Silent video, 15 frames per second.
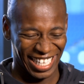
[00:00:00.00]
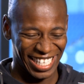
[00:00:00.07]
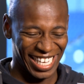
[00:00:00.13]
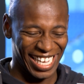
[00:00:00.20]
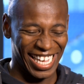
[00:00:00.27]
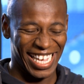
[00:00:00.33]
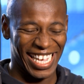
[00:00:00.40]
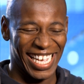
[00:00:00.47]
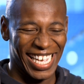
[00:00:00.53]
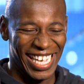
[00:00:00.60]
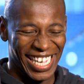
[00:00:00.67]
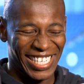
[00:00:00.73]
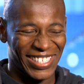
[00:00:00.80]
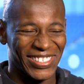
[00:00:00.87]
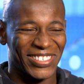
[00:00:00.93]
It
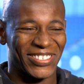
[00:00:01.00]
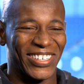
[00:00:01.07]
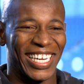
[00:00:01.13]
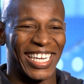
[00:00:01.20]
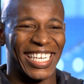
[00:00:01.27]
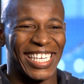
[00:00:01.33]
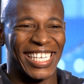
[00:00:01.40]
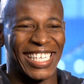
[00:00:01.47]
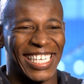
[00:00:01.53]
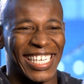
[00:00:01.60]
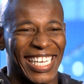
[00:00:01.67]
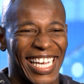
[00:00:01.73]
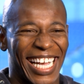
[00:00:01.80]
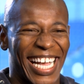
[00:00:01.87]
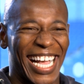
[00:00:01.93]
was alright.
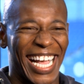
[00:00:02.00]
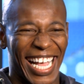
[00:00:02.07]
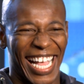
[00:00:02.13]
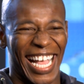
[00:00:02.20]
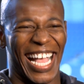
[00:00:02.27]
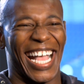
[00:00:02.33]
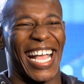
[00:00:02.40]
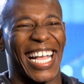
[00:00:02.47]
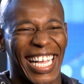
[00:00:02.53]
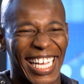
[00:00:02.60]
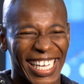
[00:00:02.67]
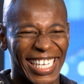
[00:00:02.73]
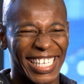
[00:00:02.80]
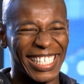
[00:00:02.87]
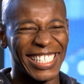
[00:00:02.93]

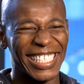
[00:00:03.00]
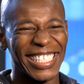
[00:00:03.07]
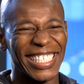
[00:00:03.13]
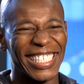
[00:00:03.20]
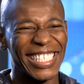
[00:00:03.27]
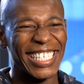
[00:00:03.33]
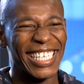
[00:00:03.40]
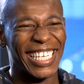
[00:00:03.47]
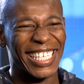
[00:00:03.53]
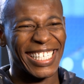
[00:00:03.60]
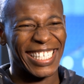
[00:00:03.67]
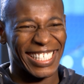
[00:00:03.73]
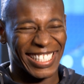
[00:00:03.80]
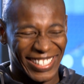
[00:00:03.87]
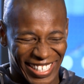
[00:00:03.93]
It
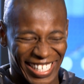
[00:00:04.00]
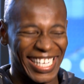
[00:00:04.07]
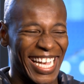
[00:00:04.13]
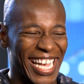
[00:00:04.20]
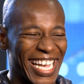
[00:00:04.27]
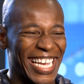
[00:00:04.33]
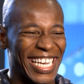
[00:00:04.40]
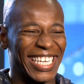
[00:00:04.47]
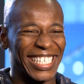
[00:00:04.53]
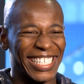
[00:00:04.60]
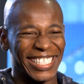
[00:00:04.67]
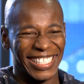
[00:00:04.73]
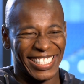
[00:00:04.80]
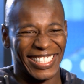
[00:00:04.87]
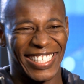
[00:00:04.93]
was alright.
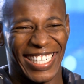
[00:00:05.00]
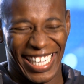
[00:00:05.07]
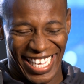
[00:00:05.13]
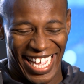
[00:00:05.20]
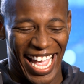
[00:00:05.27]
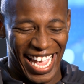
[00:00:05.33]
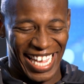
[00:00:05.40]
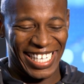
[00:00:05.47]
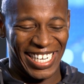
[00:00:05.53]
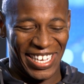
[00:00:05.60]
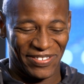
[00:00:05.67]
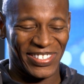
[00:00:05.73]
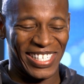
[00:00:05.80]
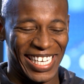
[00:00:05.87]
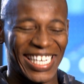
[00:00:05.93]
Yeah, it was alright. Yeah, he
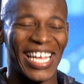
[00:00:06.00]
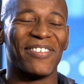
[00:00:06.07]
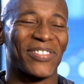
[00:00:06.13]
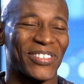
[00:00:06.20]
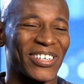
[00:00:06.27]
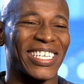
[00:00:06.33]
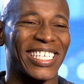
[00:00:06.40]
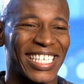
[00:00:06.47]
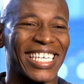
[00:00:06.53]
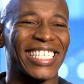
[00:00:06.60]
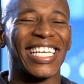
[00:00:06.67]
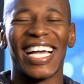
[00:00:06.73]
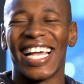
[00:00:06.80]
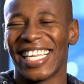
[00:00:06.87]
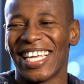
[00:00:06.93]
left all.
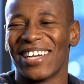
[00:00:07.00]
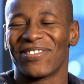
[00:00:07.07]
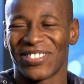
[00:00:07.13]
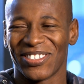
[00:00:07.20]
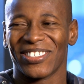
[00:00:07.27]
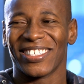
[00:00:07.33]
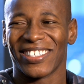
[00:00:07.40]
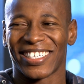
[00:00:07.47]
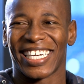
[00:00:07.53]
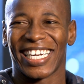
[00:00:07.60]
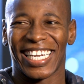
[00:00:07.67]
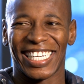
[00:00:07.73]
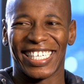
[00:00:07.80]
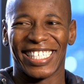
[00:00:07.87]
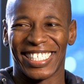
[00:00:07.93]
Yeah, he left all
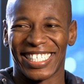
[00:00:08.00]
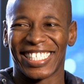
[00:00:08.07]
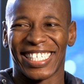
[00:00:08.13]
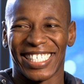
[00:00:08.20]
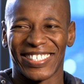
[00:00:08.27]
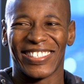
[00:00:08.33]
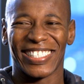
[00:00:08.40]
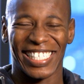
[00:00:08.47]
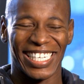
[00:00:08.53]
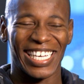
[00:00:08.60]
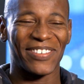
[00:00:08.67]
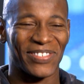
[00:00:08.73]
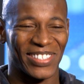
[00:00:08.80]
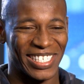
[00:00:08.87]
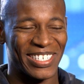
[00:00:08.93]
okay. You know, he only
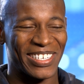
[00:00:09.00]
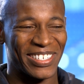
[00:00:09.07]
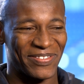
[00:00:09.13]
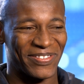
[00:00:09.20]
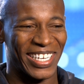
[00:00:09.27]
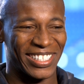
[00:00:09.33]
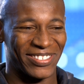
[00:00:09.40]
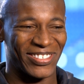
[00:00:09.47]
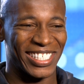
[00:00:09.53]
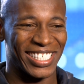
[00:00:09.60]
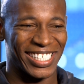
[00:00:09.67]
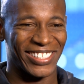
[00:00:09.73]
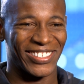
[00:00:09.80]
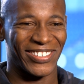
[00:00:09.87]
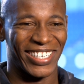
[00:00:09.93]
left the flat was
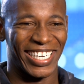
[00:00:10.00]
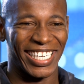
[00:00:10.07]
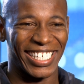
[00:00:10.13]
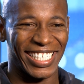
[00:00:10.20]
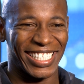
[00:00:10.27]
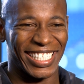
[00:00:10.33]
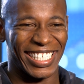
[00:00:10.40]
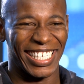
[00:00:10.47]
still alright.